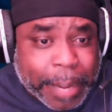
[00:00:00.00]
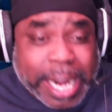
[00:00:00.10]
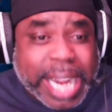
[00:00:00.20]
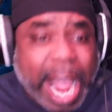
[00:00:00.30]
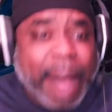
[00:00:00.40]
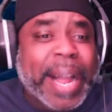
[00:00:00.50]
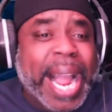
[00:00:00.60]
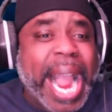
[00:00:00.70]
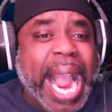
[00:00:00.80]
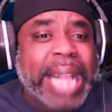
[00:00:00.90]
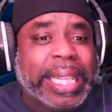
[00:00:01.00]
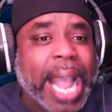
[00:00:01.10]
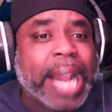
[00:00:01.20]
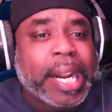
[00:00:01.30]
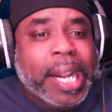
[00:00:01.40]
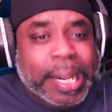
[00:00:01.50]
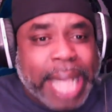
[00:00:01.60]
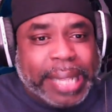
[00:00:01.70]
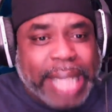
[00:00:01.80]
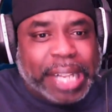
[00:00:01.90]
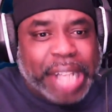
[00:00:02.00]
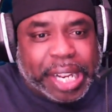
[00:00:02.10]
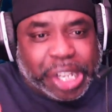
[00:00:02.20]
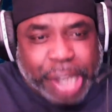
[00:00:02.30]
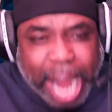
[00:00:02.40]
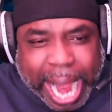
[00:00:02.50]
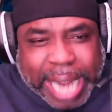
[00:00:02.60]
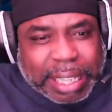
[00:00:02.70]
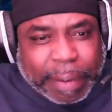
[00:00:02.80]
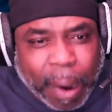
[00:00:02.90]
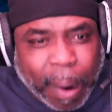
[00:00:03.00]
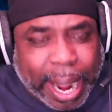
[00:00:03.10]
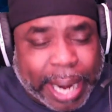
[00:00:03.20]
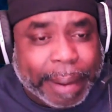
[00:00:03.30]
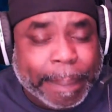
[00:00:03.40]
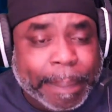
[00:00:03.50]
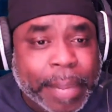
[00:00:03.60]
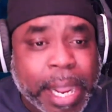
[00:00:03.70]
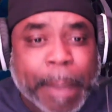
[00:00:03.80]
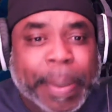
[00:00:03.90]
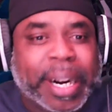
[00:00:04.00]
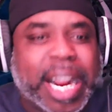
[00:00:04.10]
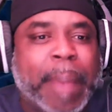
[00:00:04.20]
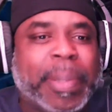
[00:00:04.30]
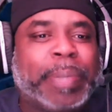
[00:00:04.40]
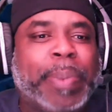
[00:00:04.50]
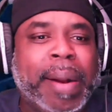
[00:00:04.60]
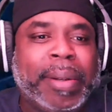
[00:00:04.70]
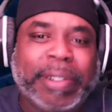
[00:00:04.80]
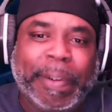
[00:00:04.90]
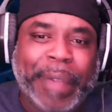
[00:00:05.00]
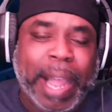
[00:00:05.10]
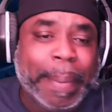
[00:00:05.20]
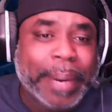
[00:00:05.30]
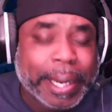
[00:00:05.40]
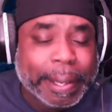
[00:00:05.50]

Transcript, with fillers: Never had that, that, that, that change of heart. But here come a spiritual family.